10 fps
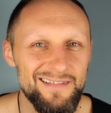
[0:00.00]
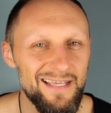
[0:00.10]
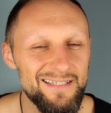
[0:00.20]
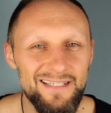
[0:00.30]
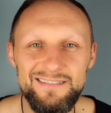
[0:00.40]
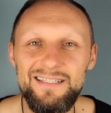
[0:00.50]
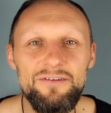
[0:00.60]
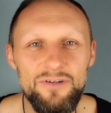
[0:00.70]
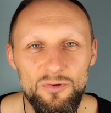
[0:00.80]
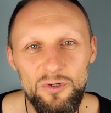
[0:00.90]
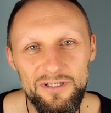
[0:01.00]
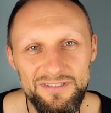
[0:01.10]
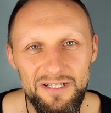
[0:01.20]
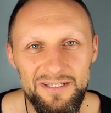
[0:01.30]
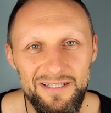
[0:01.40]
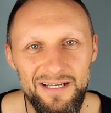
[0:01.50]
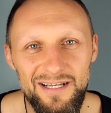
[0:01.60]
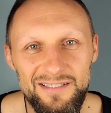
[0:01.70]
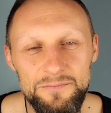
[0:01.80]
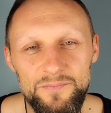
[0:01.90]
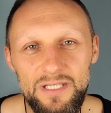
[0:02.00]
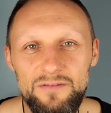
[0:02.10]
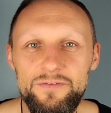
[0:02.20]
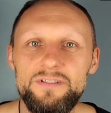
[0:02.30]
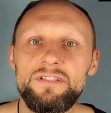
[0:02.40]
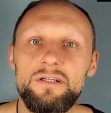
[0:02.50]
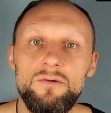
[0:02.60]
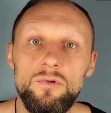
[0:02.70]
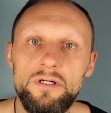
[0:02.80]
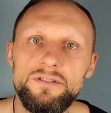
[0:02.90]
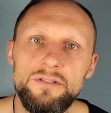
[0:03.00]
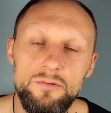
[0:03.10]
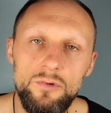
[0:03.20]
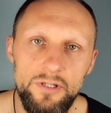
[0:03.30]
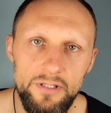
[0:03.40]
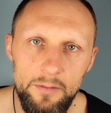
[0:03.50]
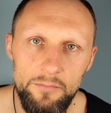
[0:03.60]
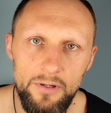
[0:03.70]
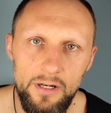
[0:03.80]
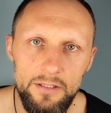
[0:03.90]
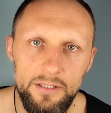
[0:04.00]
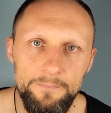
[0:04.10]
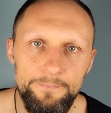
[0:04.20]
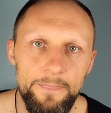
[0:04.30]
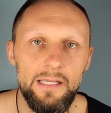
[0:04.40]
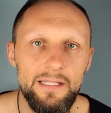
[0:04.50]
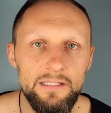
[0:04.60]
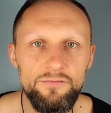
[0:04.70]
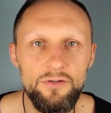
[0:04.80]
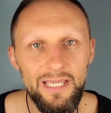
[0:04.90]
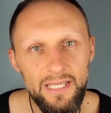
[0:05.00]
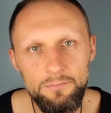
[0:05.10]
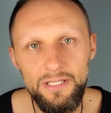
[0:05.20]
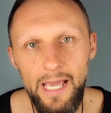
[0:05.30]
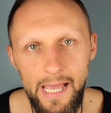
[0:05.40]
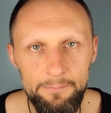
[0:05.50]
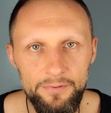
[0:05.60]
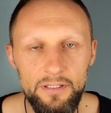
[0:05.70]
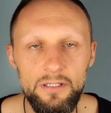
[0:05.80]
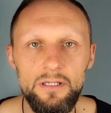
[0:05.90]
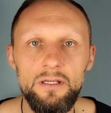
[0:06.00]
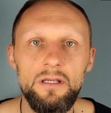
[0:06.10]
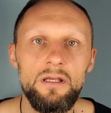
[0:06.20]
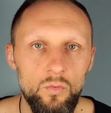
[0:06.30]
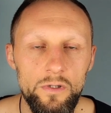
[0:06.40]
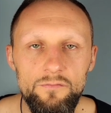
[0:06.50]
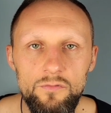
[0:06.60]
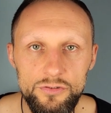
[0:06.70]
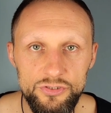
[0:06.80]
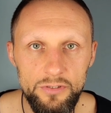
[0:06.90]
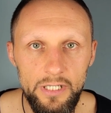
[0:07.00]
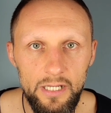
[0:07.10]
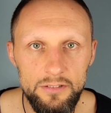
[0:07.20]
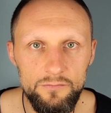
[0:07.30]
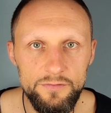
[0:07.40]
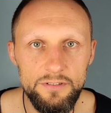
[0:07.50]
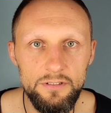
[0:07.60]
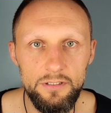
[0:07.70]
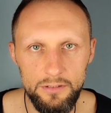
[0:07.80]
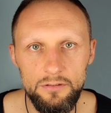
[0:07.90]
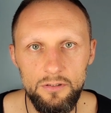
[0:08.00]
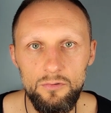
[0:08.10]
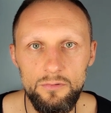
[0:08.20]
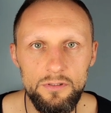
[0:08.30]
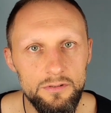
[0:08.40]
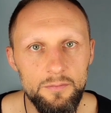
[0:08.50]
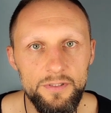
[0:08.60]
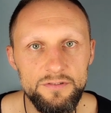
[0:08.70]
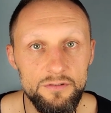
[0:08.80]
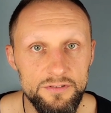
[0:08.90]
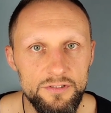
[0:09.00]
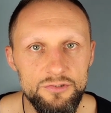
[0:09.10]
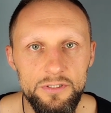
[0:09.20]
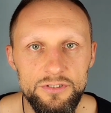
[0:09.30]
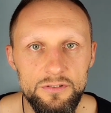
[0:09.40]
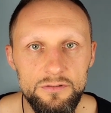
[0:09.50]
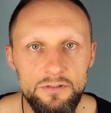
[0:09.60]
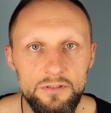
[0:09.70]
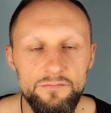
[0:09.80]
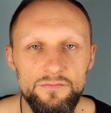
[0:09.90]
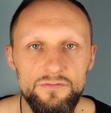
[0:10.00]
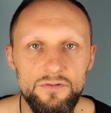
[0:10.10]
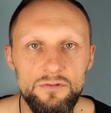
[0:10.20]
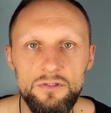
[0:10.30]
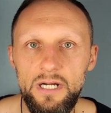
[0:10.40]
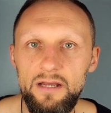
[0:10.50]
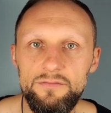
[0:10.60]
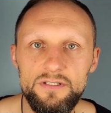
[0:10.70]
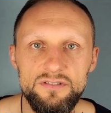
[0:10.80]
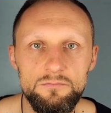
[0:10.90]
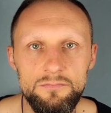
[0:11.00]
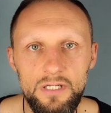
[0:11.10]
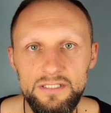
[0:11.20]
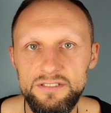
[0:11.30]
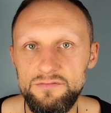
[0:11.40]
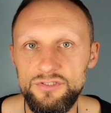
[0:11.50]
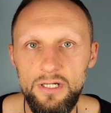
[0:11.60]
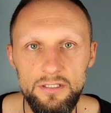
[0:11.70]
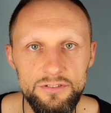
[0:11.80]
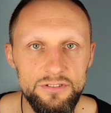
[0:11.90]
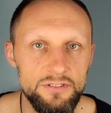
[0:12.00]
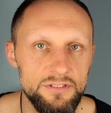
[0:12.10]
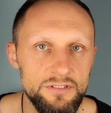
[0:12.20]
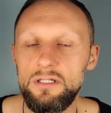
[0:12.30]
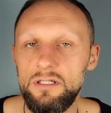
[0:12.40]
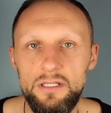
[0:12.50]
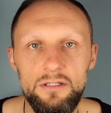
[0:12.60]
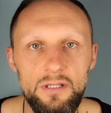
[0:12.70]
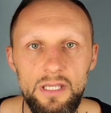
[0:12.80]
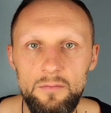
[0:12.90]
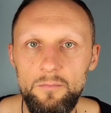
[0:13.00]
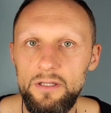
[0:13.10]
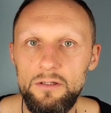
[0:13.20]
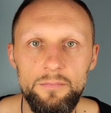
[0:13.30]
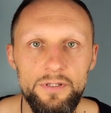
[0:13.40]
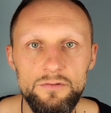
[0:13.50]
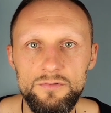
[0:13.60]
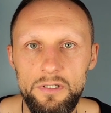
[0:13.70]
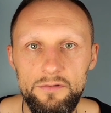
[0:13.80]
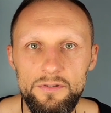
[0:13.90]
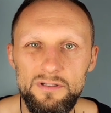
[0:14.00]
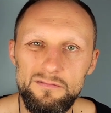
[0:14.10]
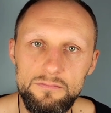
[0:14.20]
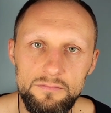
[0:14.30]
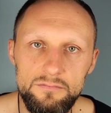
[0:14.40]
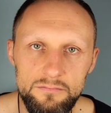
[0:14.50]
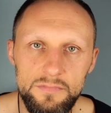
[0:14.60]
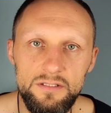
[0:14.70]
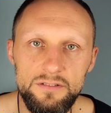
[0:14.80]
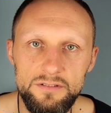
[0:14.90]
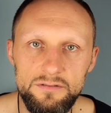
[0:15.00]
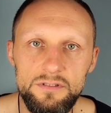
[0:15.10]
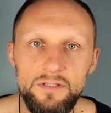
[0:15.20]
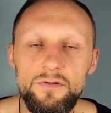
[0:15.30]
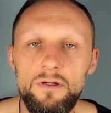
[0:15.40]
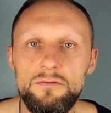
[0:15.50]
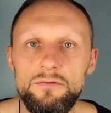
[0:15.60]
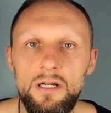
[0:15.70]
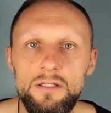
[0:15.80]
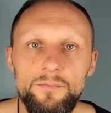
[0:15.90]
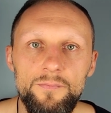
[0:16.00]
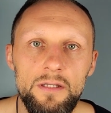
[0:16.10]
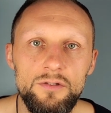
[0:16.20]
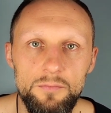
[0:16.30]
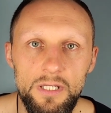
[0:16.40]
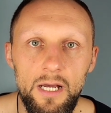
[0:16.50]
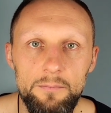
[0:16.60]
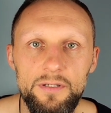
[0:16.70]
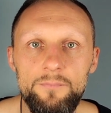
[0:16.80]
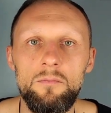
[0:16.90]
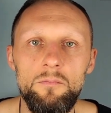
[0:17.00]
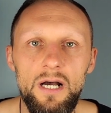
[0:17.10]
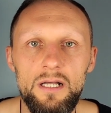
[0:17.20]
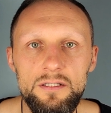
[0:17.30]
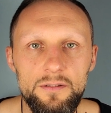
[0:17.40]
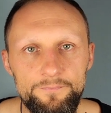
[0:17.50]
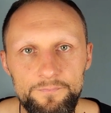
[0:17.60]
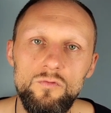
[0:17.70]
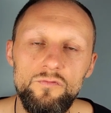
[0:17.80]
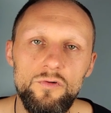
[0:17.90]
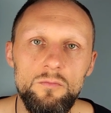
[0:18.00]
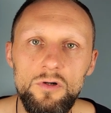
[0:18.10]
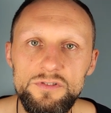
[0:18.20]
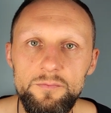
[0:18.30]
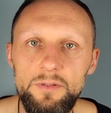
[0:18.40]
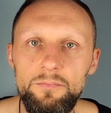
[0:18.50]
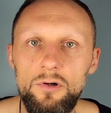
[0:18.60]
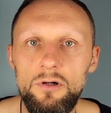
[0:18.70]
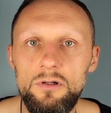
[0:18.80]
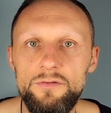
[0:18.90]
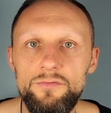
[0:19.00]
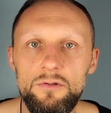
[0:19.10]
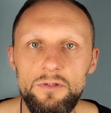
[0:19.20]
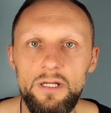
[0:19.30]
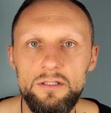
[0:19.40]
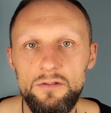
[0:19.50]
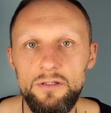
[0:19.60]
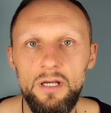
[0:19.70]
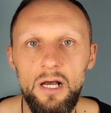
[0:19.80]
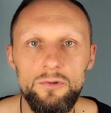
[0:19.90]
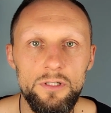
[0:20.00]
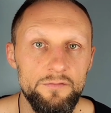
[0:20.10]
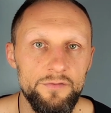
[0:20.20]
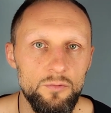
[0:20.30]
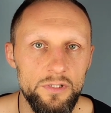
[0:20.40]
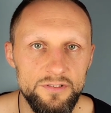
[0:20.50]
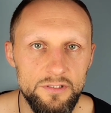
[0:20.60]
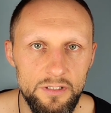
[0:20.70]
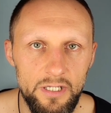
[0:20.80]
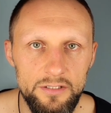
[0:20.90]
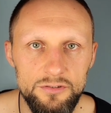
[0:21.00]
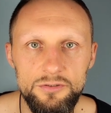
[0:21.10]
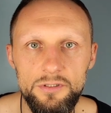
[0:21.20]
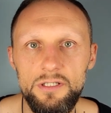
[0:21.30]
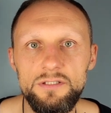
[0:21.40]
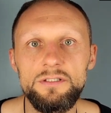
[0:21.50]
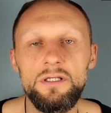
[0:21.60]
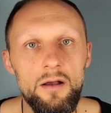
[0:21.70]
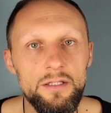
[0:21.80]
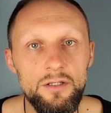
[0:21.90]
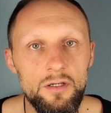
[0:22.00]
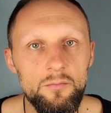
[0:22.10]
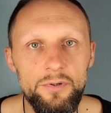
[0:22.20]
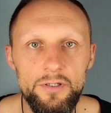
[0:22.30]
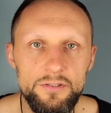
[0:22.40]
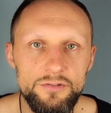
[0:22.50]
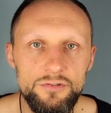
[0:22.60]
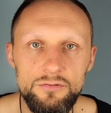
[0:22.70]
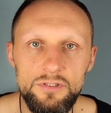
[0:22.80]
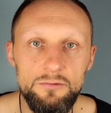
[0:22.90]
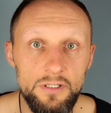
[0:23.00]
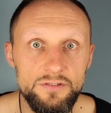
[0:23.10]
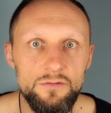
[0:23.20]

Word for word: and that's never works like that. If it's gonna work, it's gonna work temporarily. And if you can't be happy with what you got. Obviously, you know, depends on the situation. If you're having some massive challenges, like you can't pay your bills, whatever, then it's difficult, right? To be happy. But for most people, if you look at how we live in Western countries and you compare it to the rest of